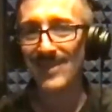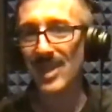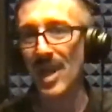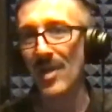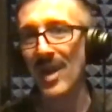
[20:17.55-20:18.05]

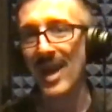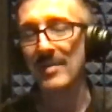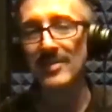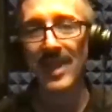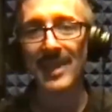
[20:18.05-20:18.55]
you know, I
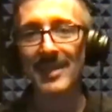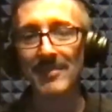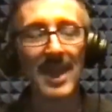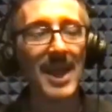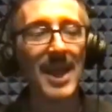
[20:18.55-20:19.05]
was like,
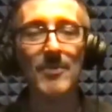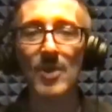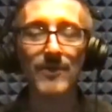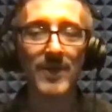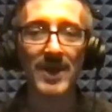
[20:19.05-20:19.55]
man, I had
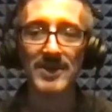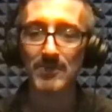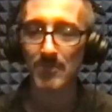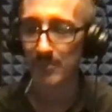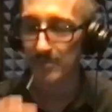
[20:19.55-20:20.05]
more fun
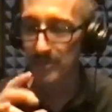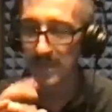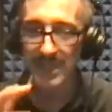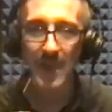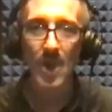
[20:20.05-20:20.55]
just
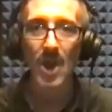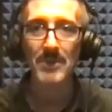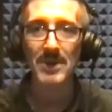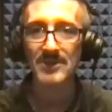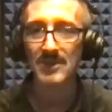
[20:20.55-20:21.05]
picking out
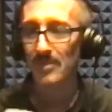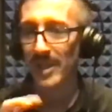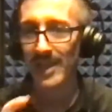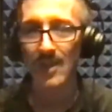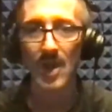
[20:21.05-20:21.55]
harmonies and
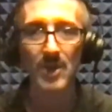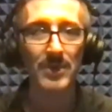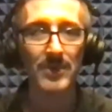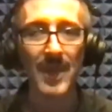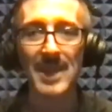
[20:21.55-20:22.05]
playing along
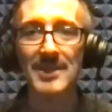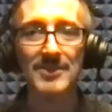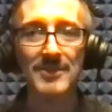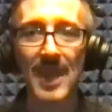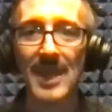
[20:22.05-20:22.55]
with
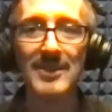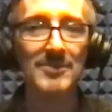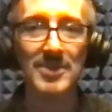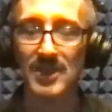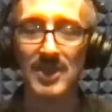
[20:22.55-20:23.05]
80s
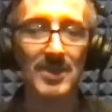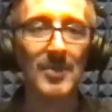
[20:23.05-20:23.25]
music.